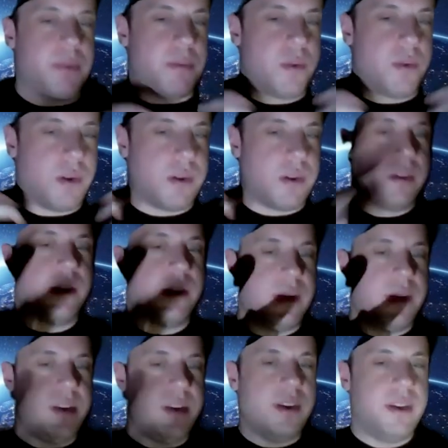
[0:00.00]
more
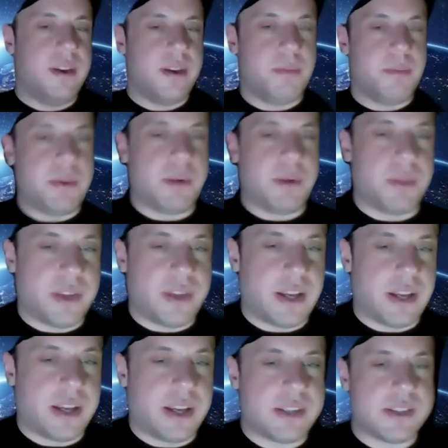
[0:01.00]
big with it,
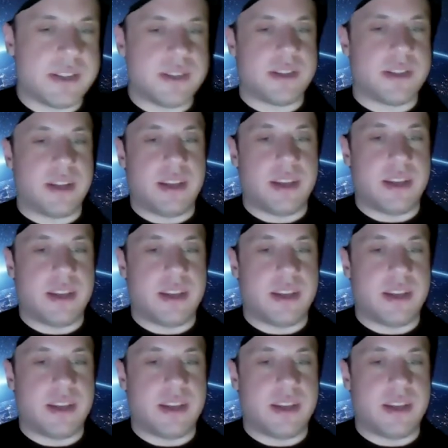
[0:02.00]
I guess. Cause like,